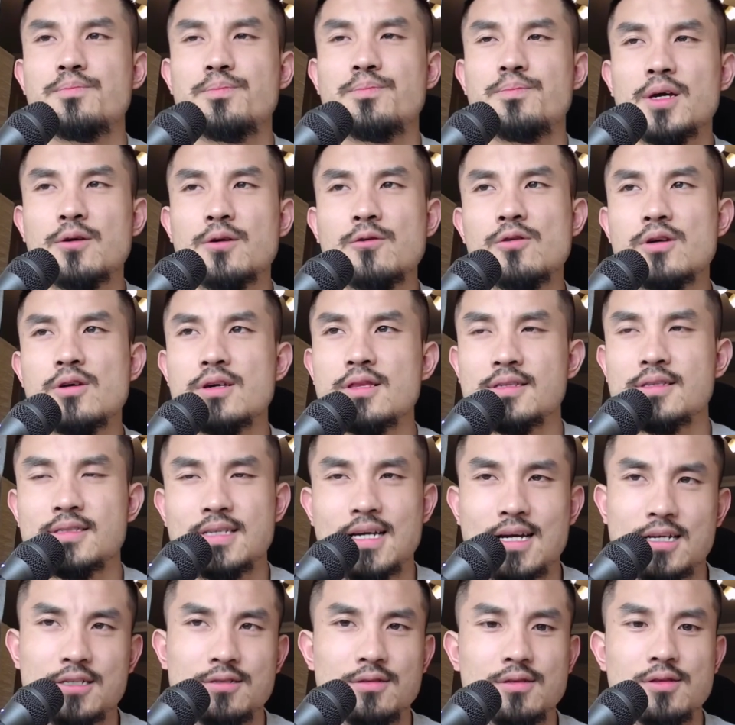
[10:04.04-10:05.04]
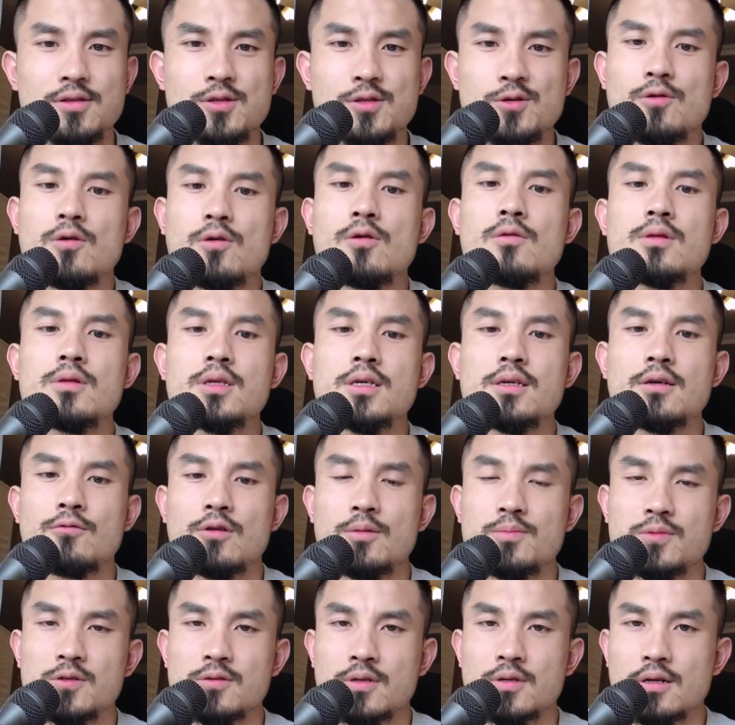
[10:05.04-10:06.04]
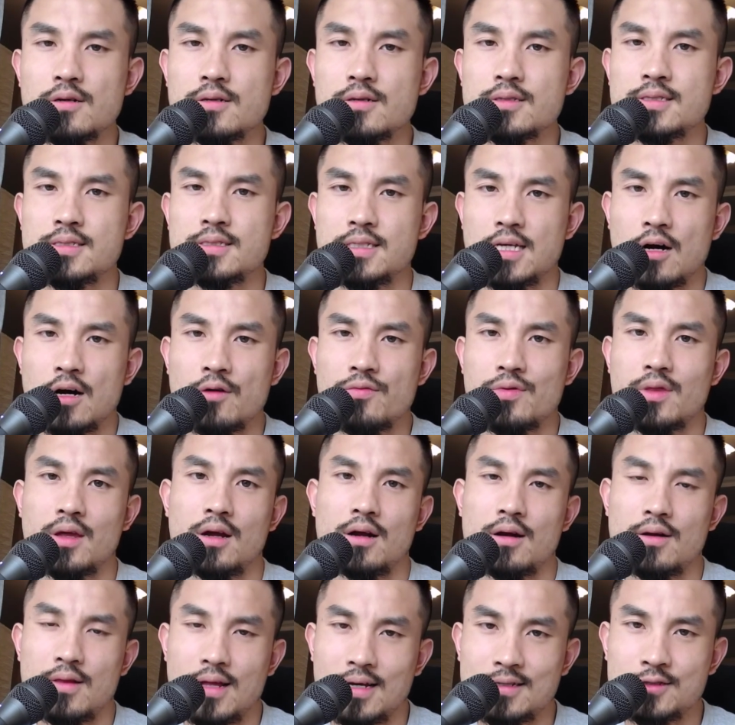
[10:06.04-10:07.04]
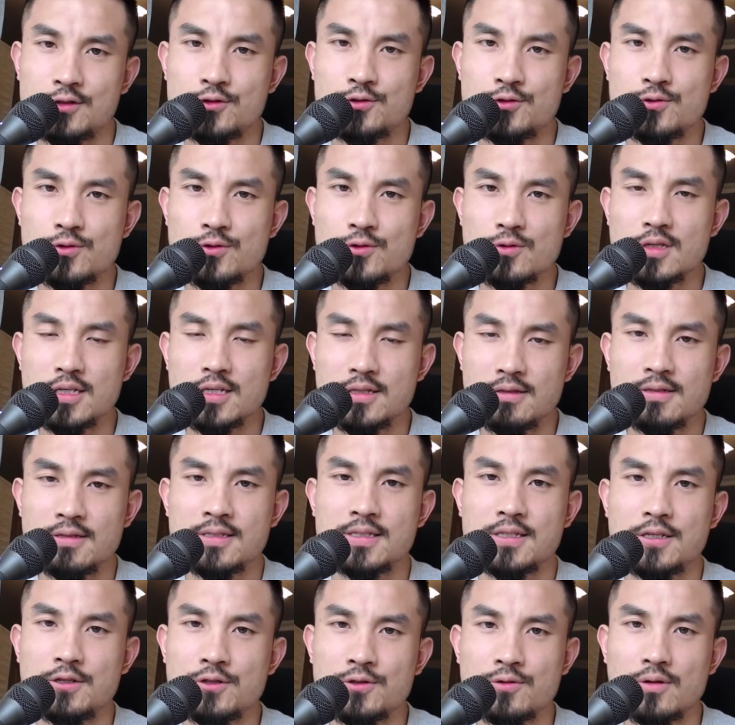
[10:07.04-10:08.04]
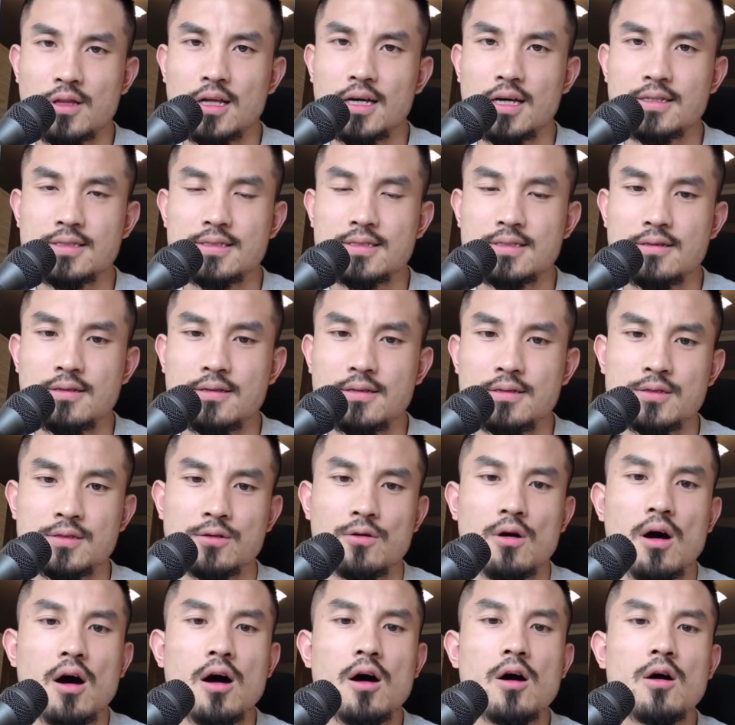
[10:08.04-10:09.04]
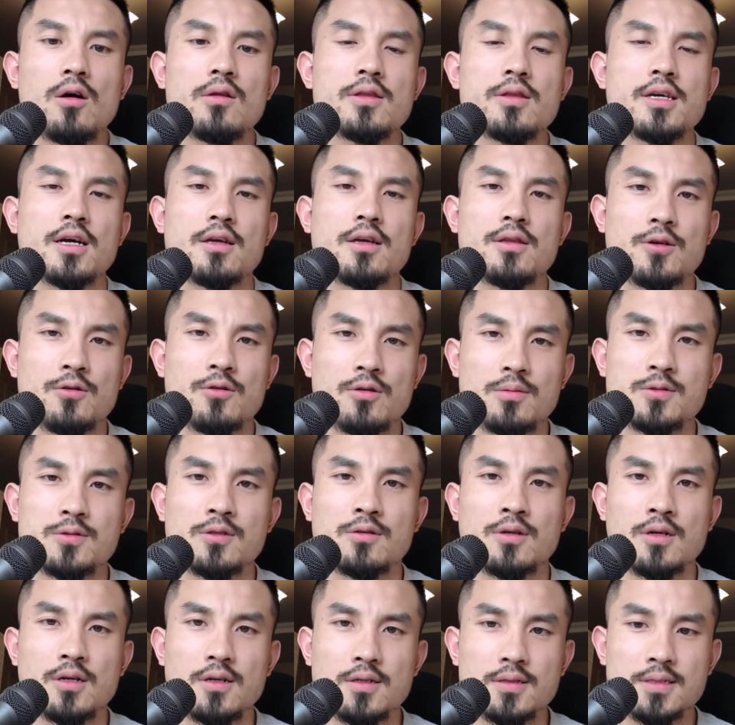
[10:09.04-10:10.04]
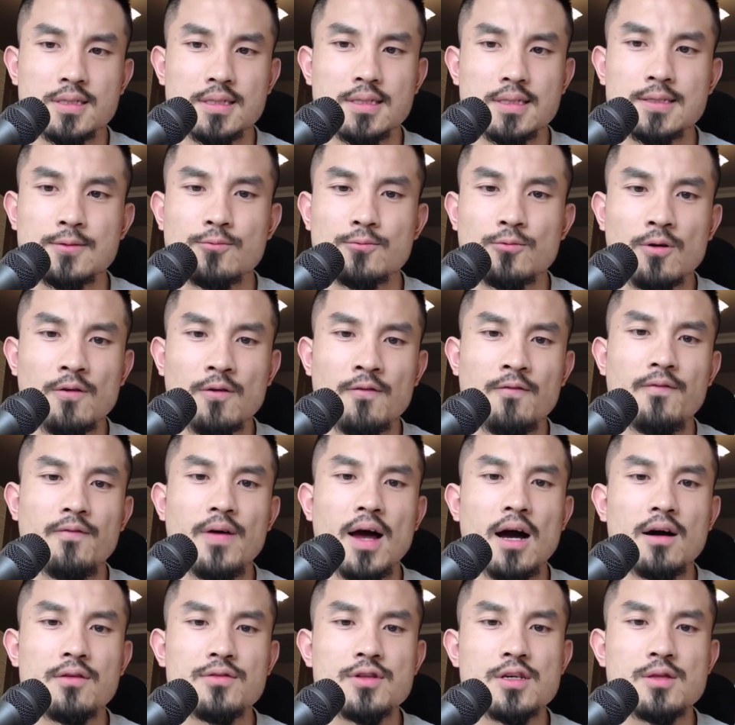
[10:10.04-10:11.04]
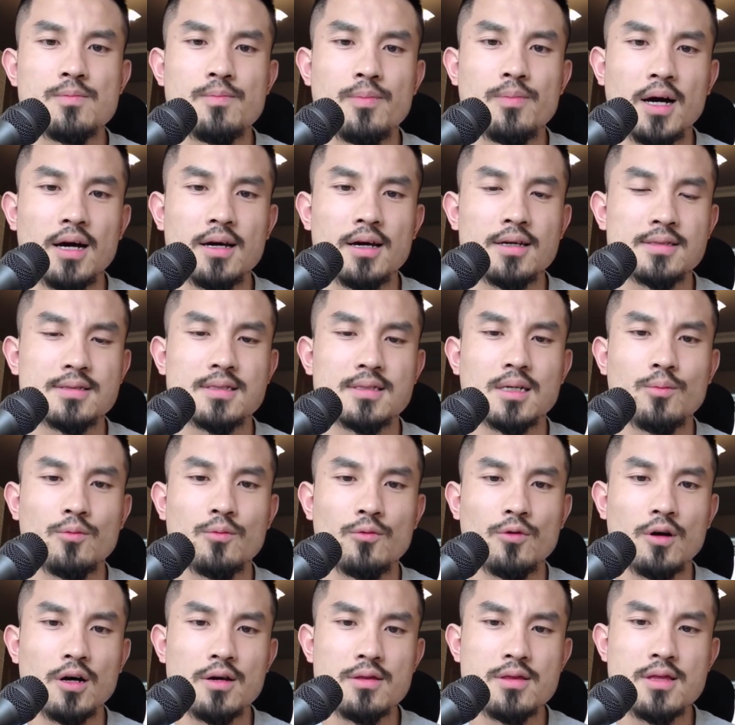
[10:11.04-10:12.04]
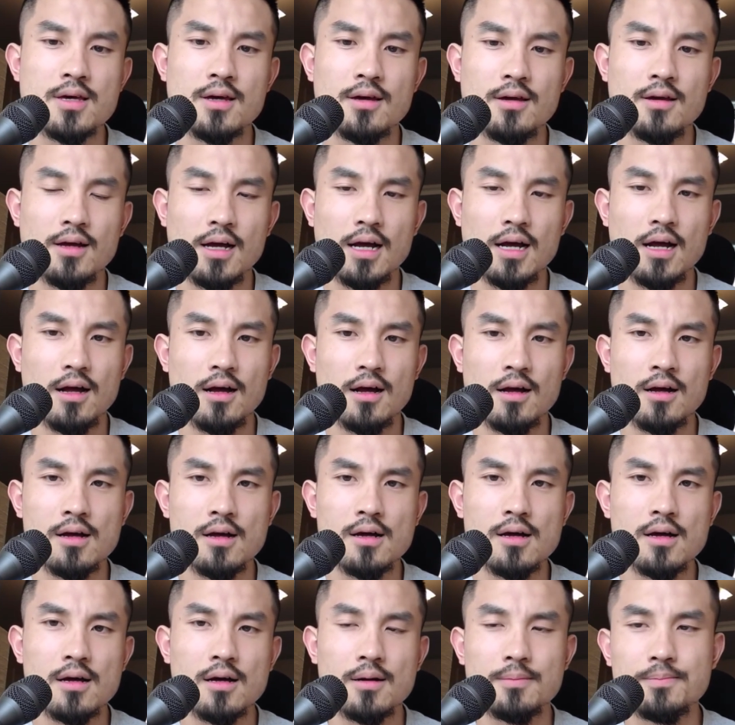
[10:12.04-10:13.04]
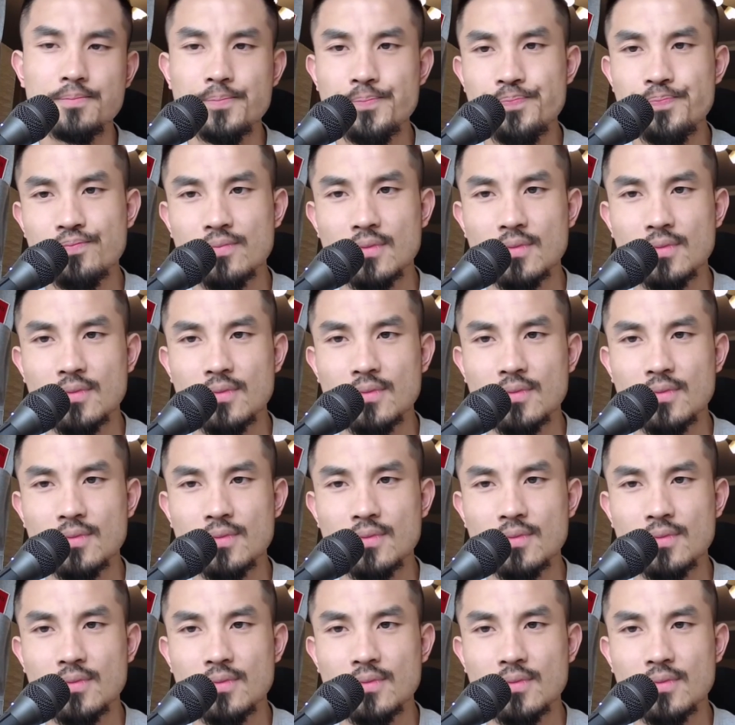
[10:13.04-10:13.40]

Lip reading: Bitcoin is actually the only cryptocurrency out there that's truly decentralized. So all the other cryptocurrencies were founded by someone, um,